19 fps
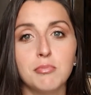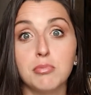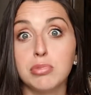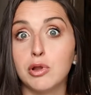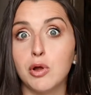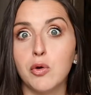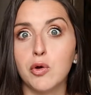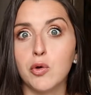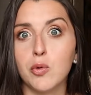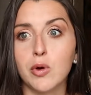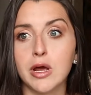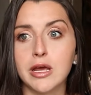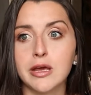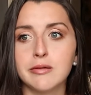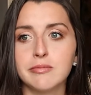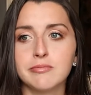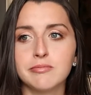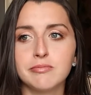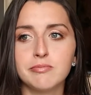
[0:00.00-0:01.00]
blown
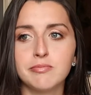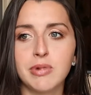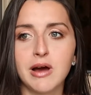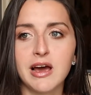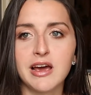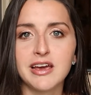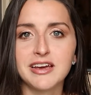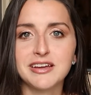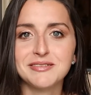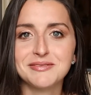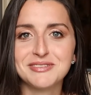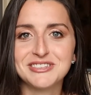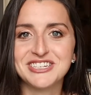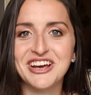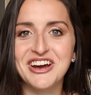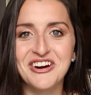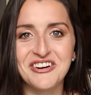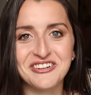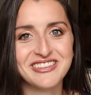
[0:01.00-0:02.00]
away by it.
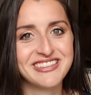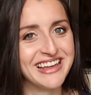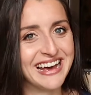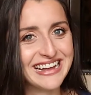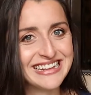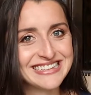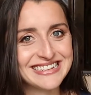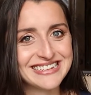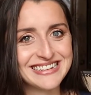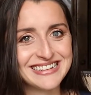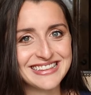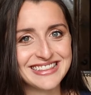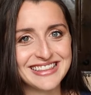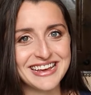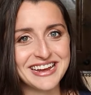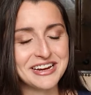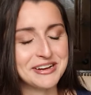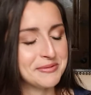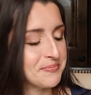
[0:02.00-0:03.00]
So that's a good
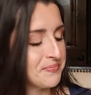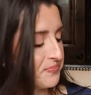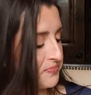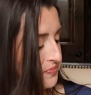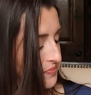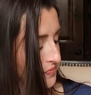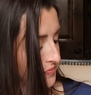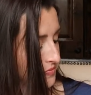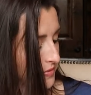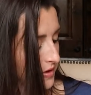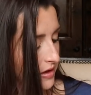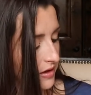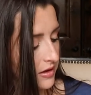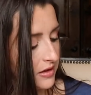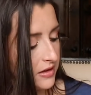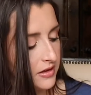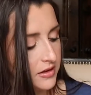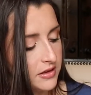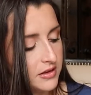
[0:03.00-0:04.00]
thing.
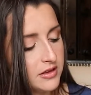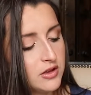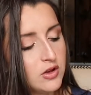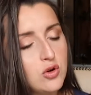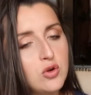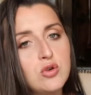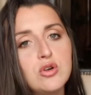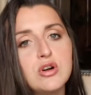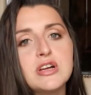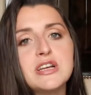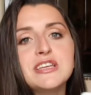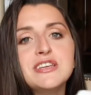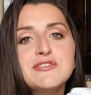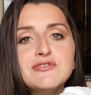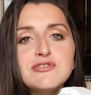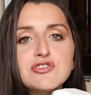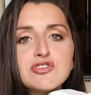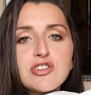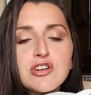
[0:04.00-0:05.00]
Oh,
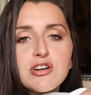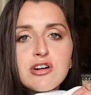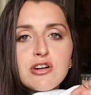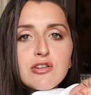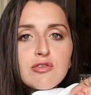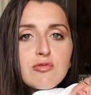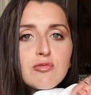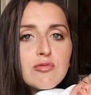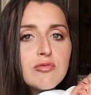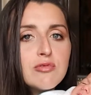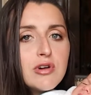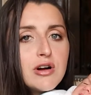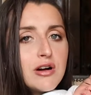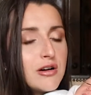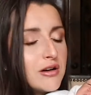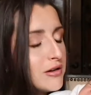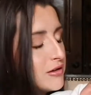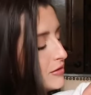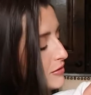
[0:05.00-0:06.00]
you did
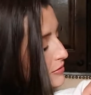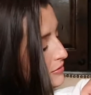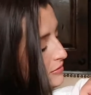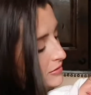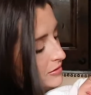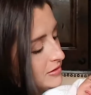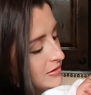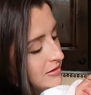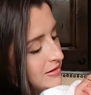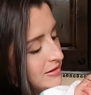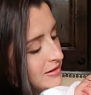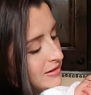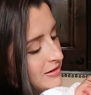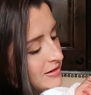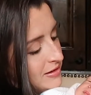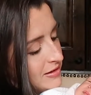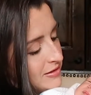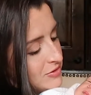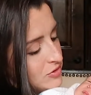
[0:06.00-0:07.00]
hello.
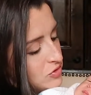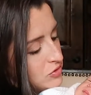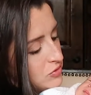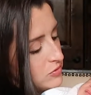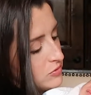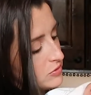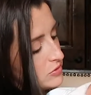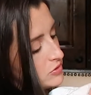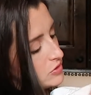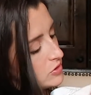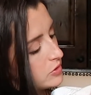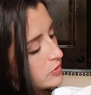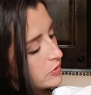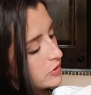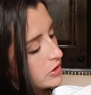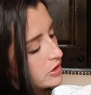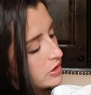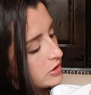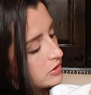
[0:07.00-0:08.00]
You're so
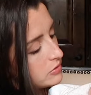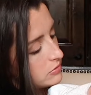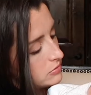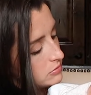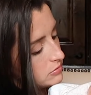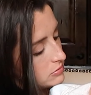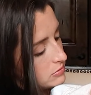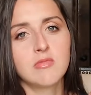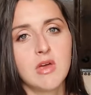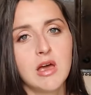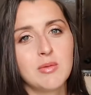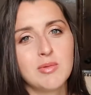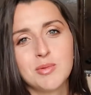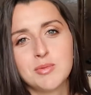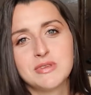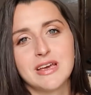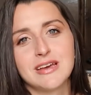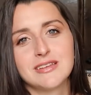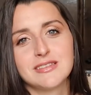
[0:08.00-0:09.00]
cute. I'm
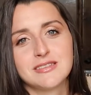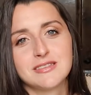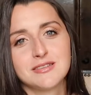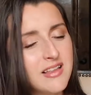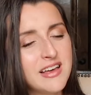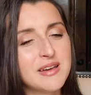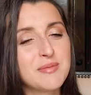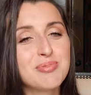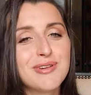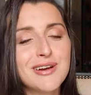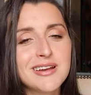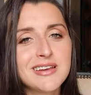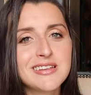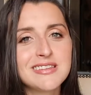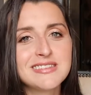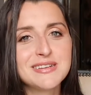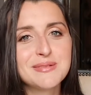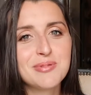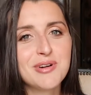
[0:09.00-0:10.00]
obsessed. Like
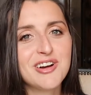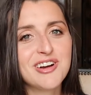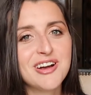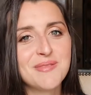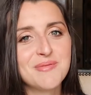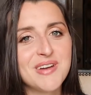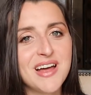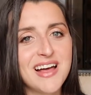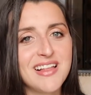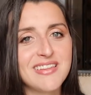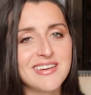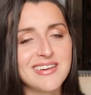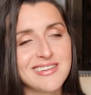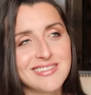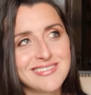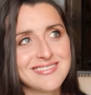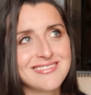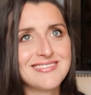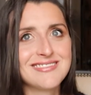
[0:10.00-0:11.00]
pregnancy part, I'm not
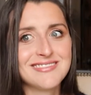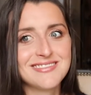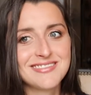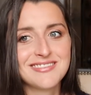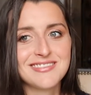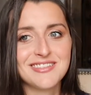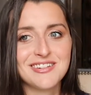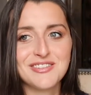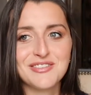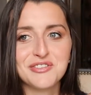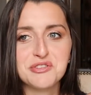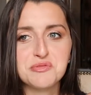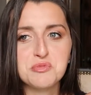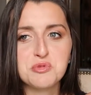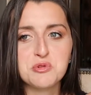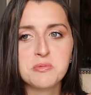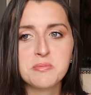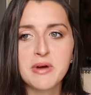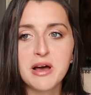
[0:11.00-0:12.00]
like over the
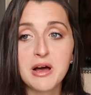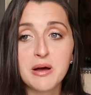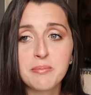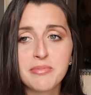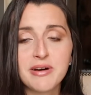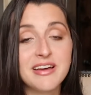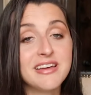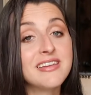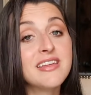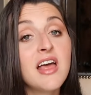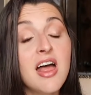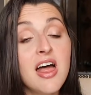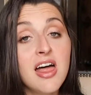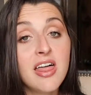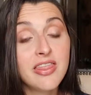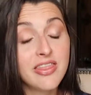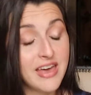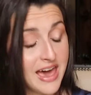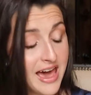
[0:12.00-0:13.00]
moon about, but
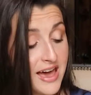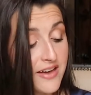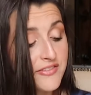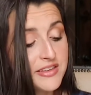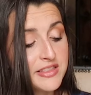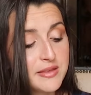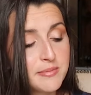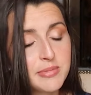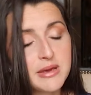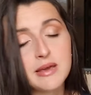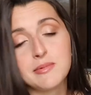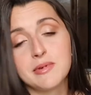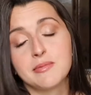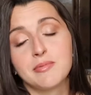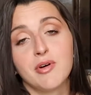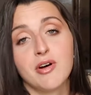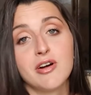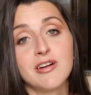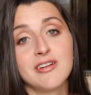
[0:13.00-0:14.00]
the having the baby
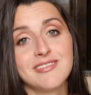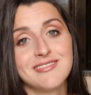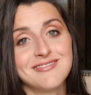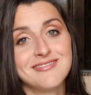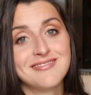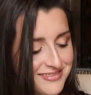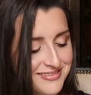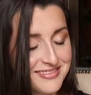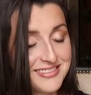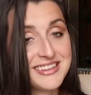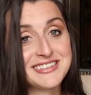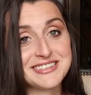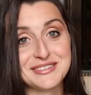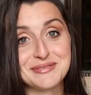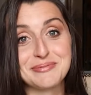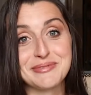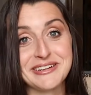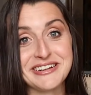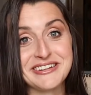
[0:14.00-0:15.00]
part, this
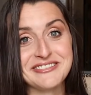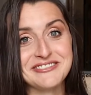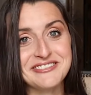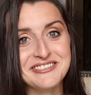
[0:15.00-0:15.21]
is pretty